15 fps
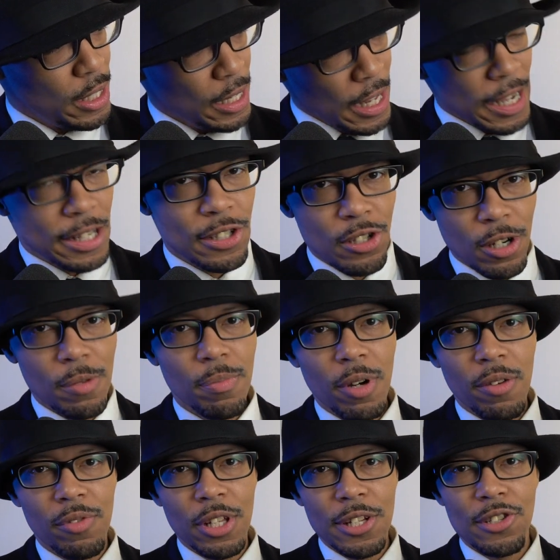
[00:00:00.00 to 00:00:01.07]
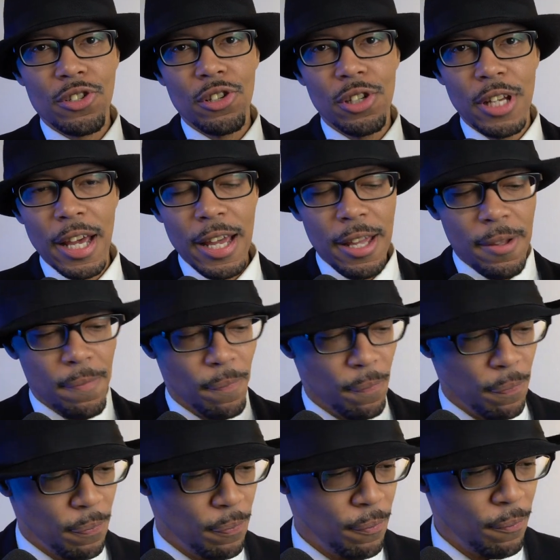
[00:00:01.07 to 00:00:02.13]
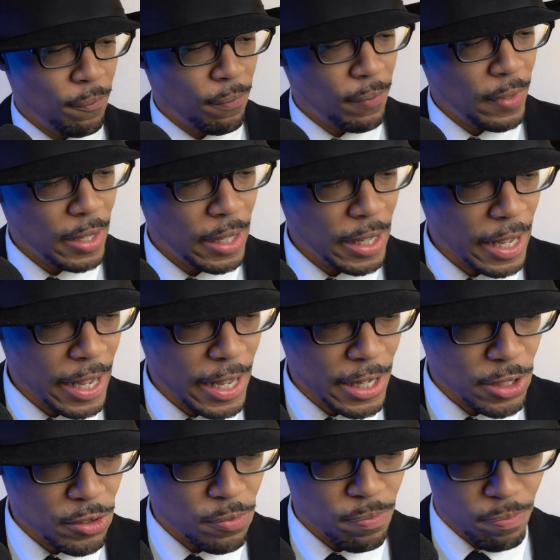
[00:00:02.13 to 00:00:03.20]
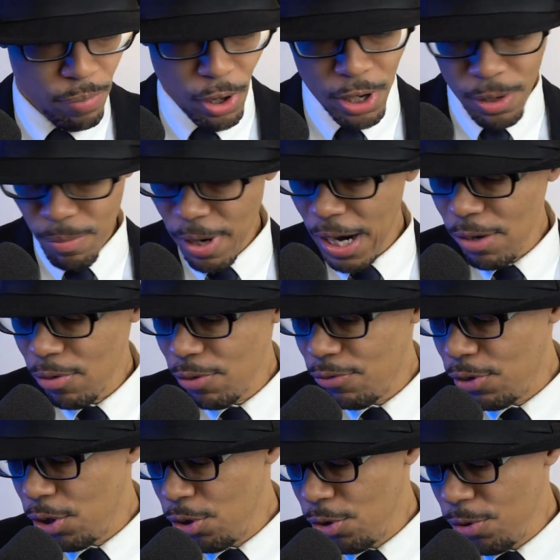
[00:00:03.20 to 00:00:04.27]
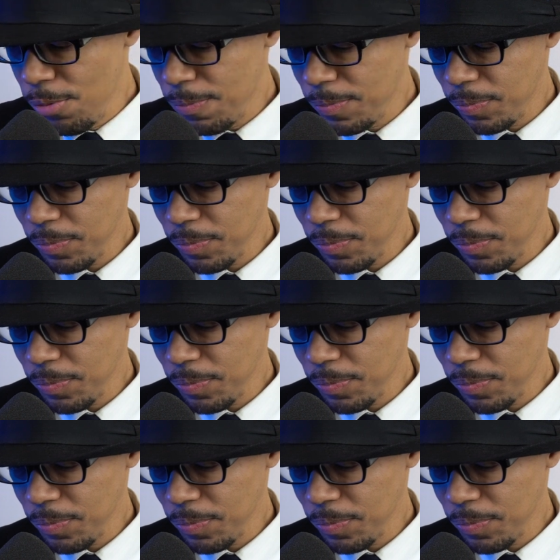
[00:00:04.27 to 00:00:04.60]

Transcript: an excerpt of this today as part of my review.